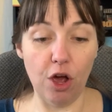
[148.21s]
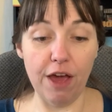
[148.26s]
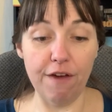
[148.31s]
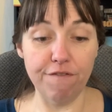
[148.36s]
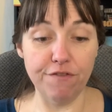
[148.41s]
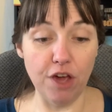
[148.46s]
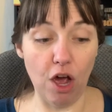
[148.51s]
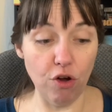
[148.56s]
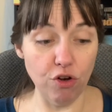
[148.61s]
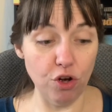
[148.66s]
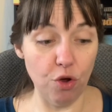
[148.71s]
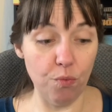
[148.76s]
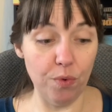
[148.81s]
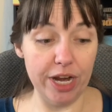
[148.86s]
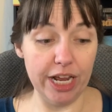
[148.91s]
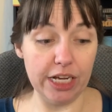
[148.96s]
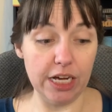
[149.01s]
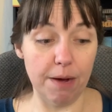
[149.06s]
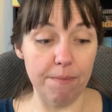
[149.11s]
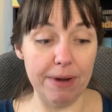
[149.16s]
If y'all know when
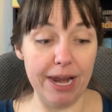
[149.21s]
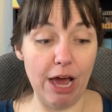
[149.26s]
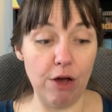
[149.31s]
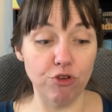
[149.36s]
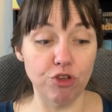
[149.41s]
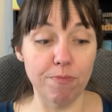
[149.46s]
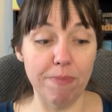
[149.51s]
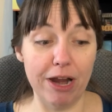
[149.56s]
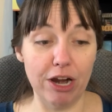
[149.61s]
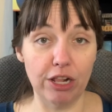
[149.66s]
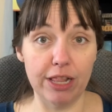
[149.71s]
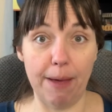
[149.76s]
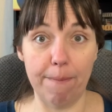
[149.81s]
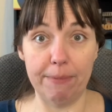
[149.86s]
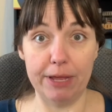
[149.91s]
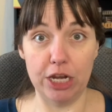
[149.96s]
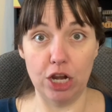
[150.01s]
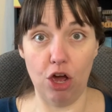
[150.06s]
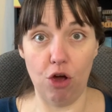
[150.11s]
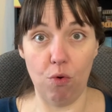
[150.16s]
it's coming out, you better let me
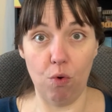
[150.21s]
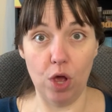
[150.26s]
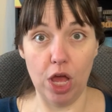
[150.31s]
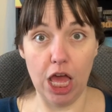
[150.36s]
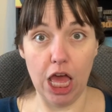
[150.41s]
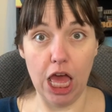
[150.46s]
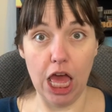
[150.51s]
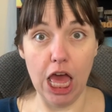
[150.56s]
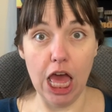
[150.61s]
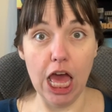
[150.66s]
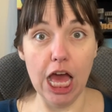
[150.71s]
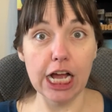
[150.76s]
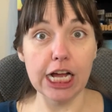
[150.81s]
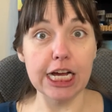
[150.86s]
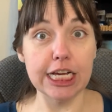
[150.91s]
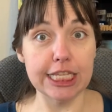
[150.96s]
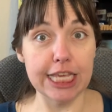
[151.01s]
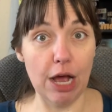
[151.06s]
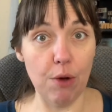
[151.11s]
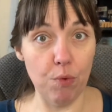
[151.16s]
know.
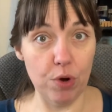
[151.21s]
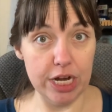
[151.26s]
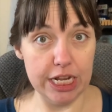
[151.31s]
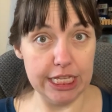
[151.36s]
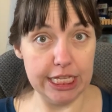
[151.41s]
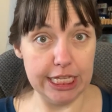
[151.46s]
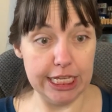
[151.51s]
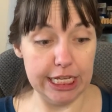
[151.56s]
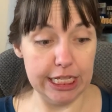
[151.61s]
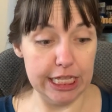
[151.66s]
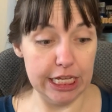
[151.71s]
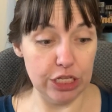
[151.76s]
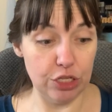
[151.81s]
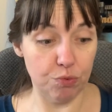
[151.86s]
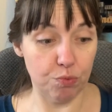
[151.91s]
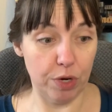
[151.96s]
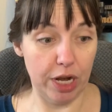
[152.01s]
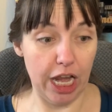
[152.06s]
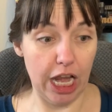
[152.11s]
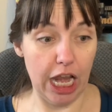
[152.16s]
Because I want to see this
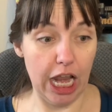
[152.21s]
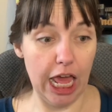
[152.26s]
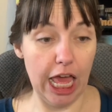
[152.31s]
one.